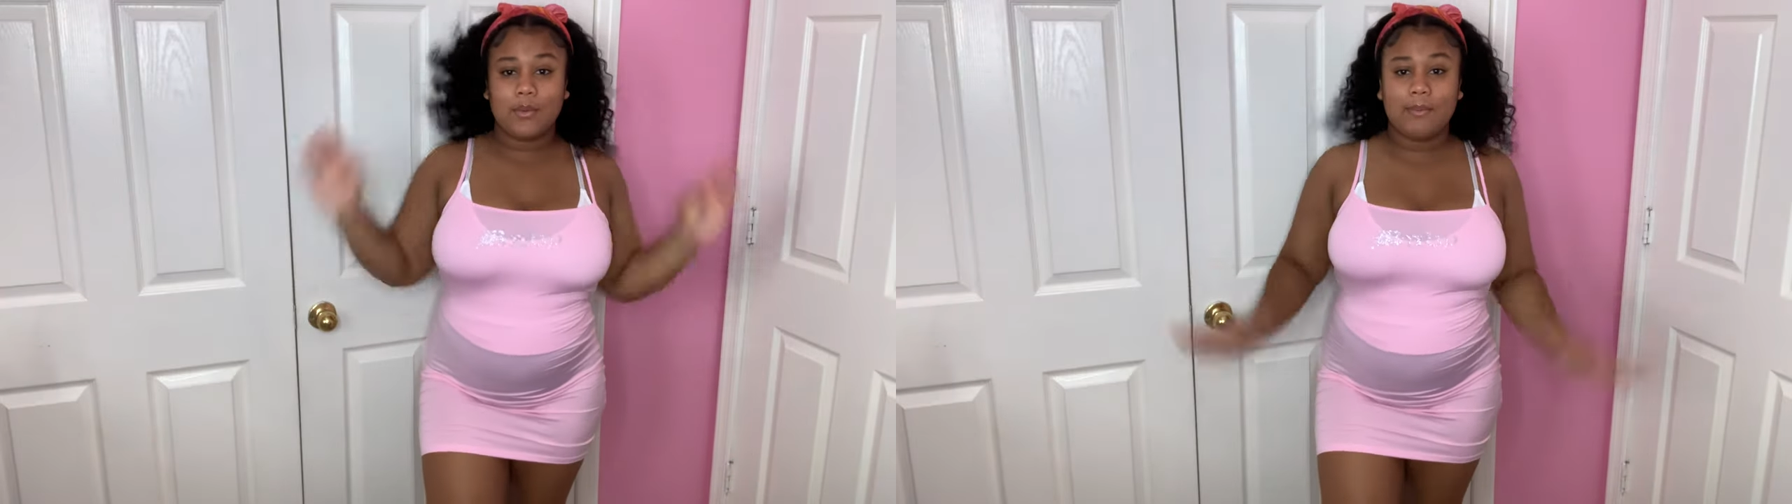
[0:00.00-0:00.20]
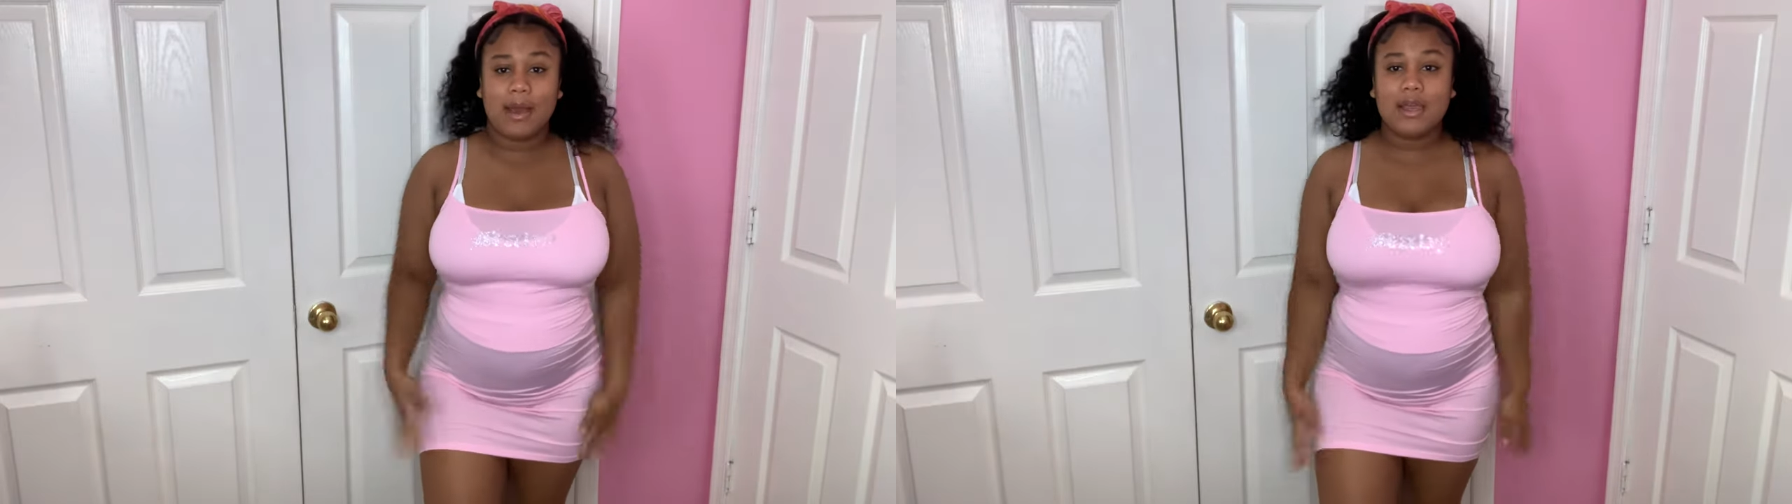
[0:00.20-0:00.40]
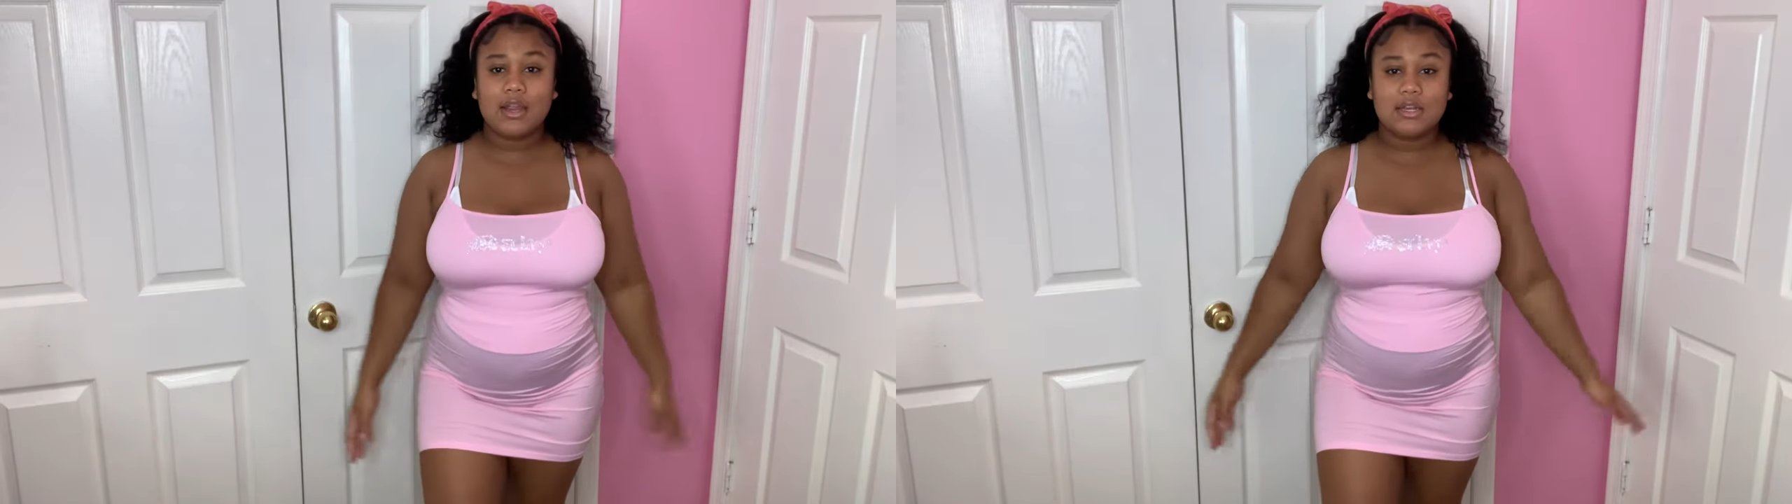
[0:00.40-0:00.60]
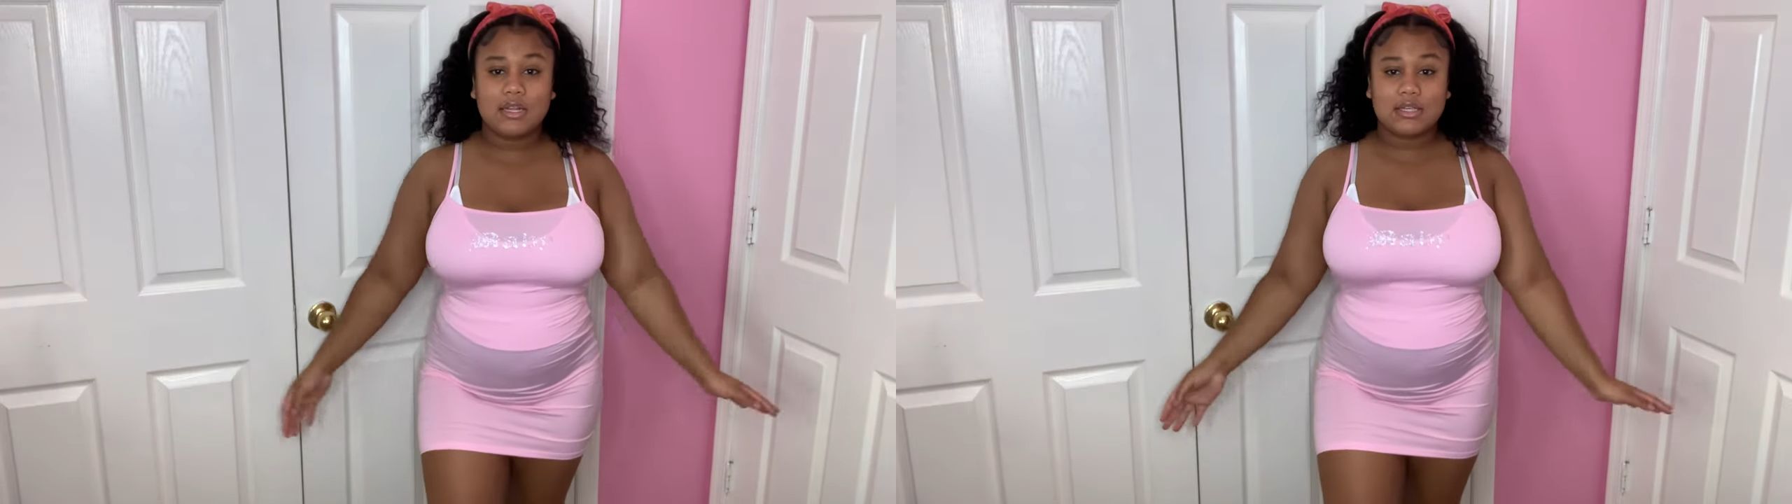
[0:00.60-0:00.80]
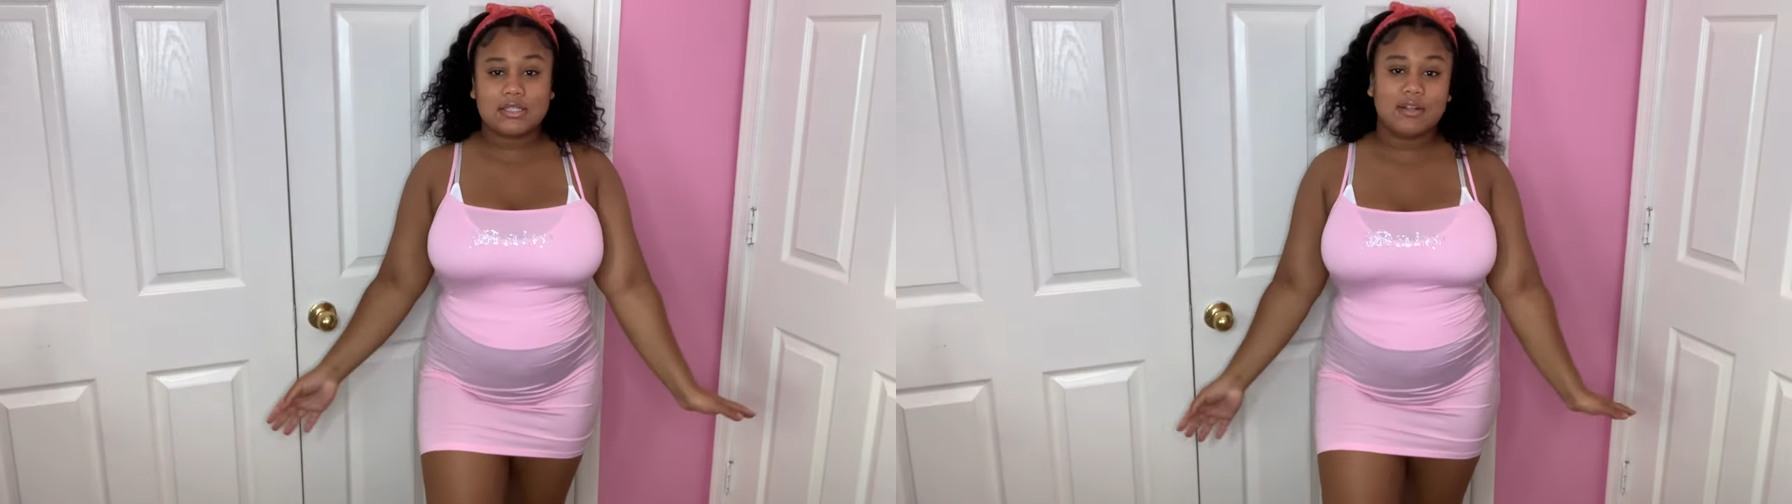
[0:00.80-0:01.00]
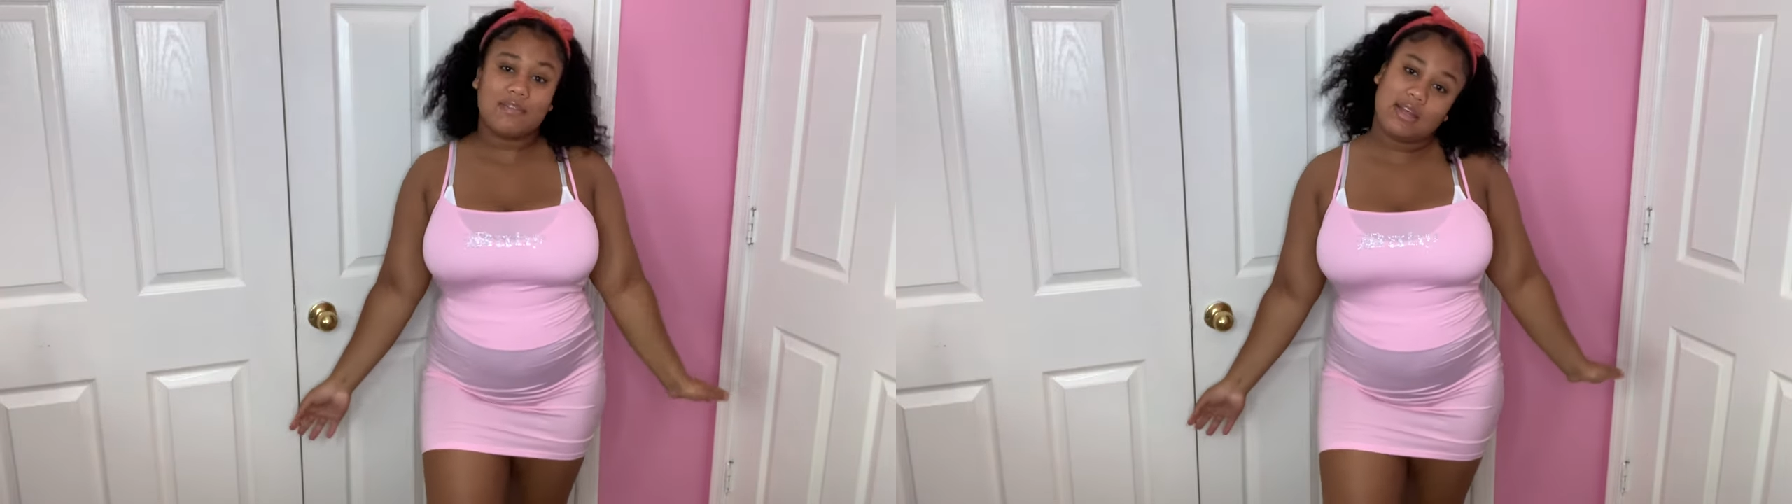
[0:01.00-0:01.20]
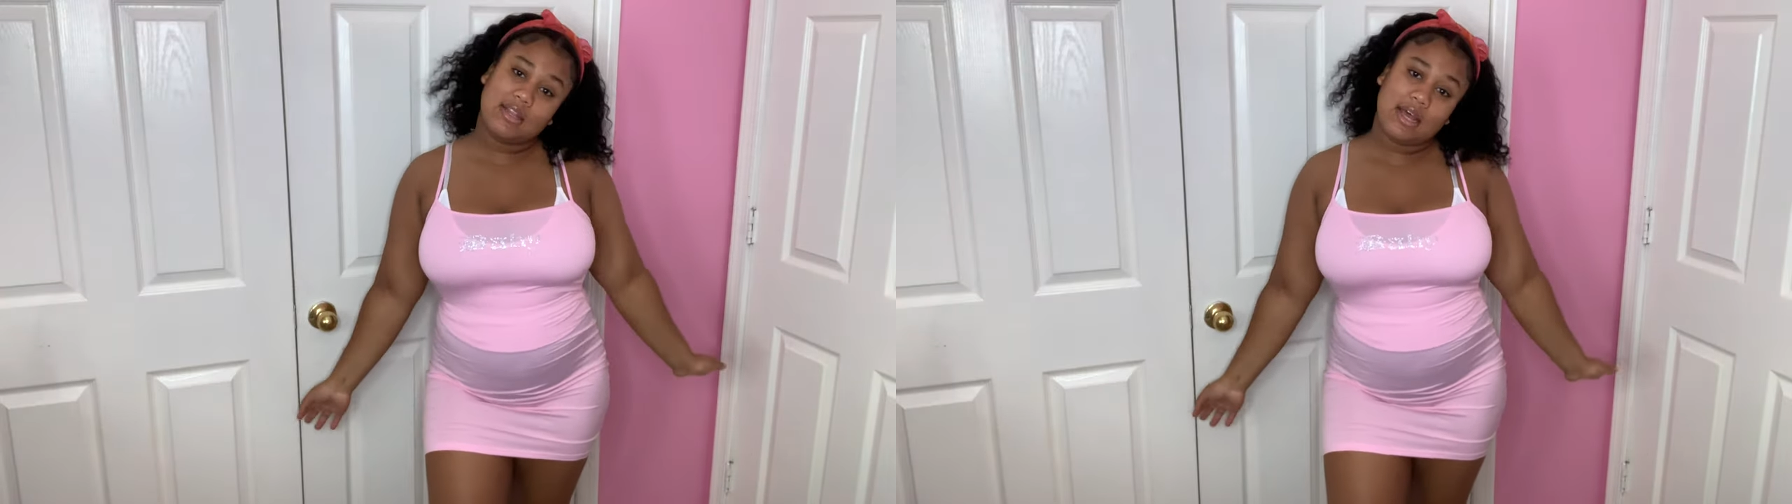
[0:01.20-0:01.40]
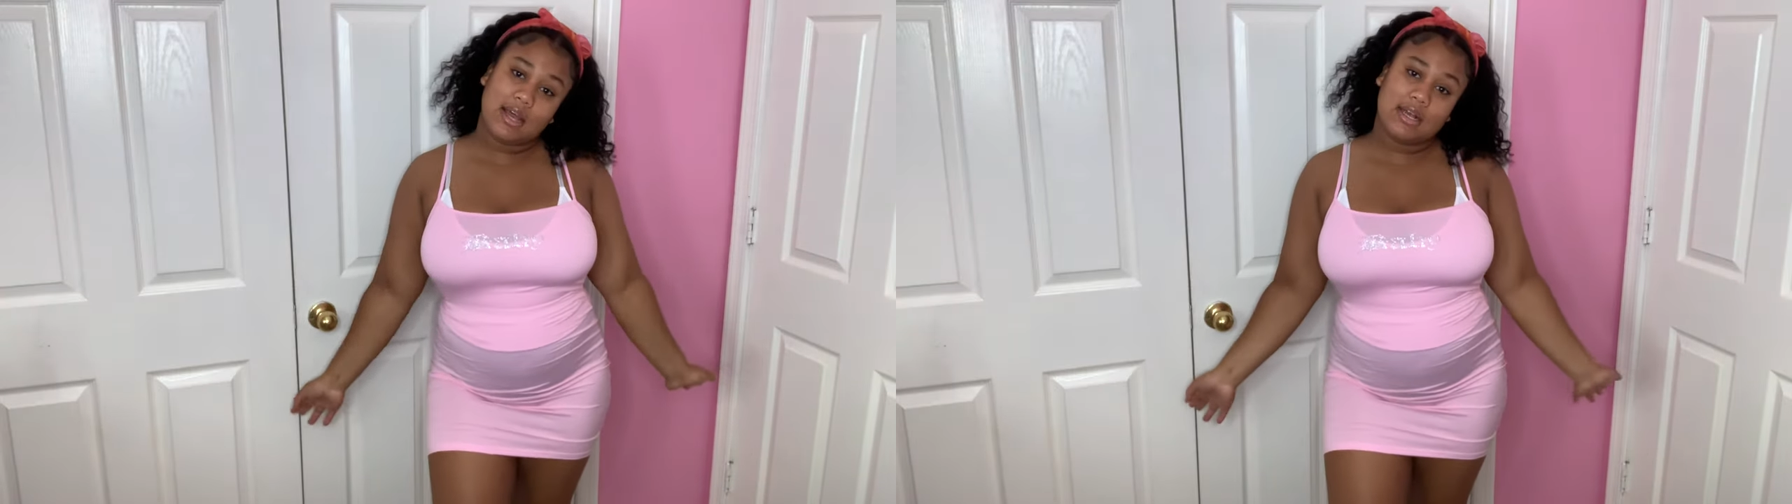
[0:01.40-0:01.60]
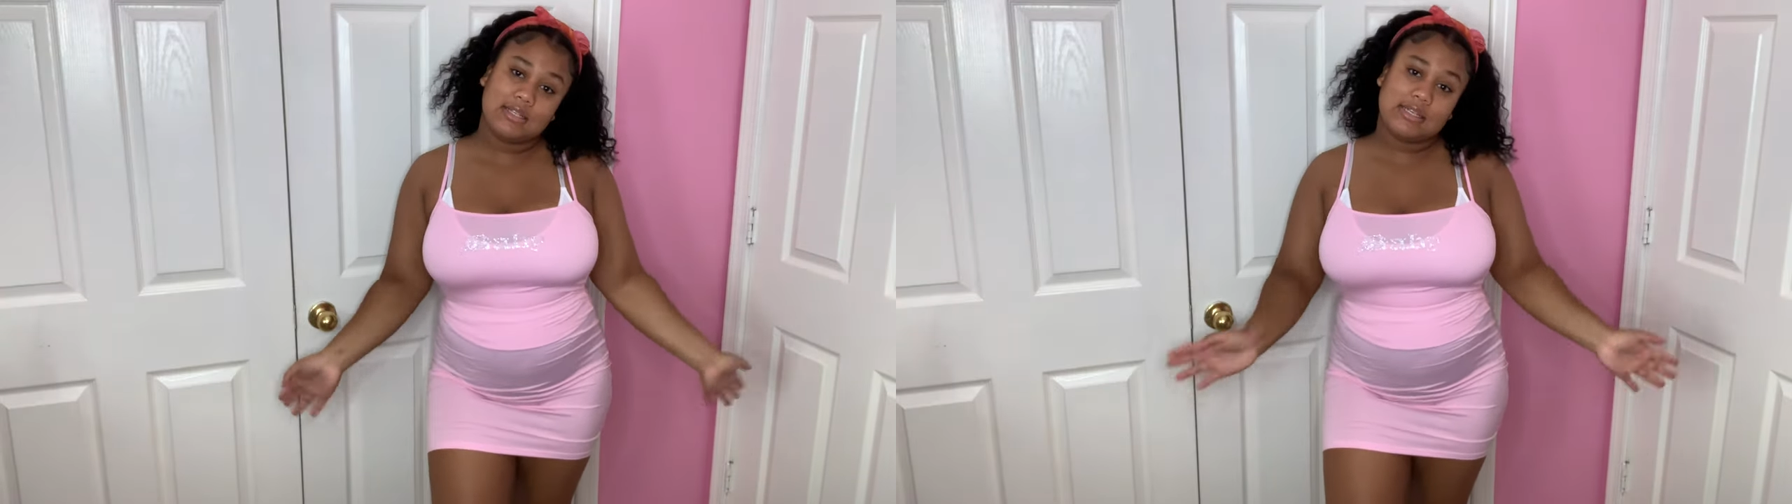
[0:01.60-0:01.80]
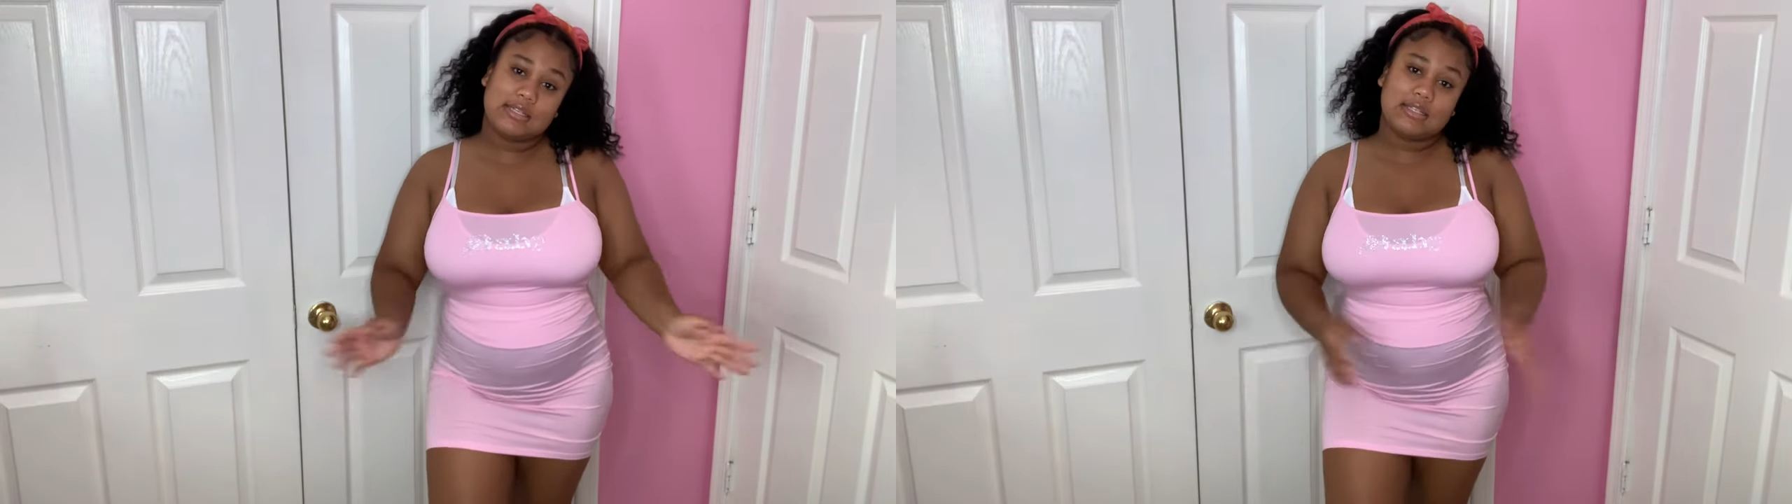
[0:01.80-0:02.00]
with my hair done and stuff like that
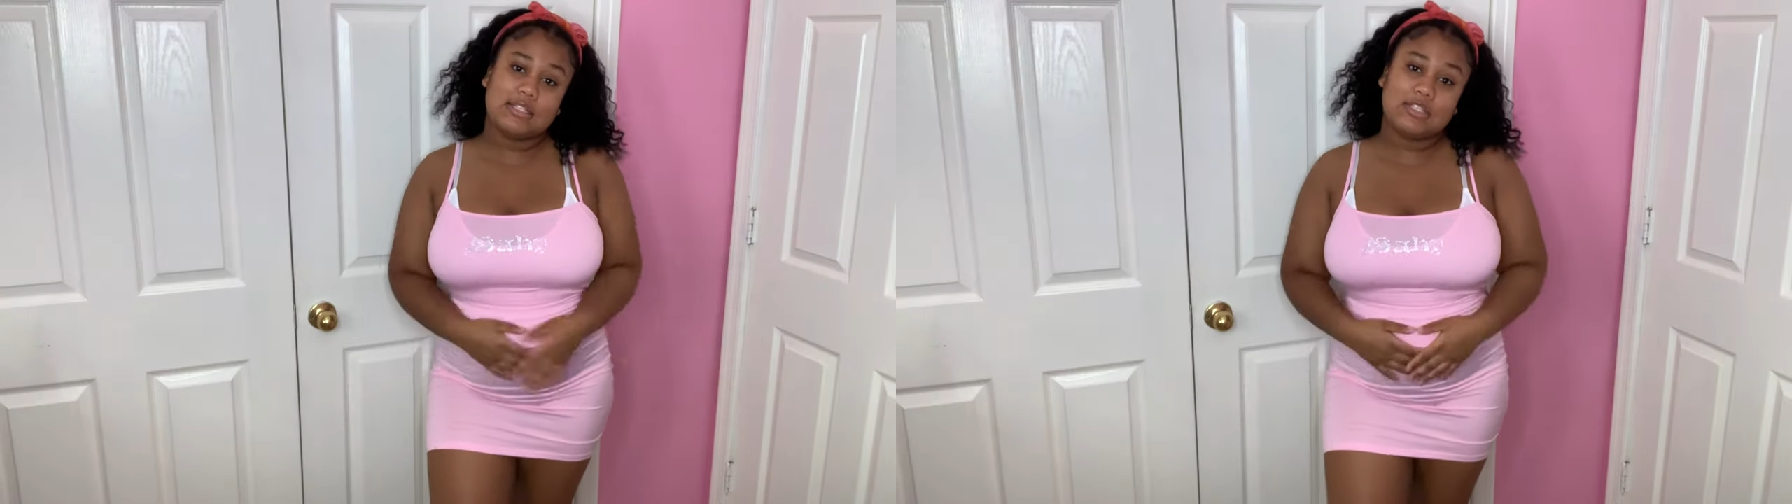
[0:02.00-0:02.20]
because this is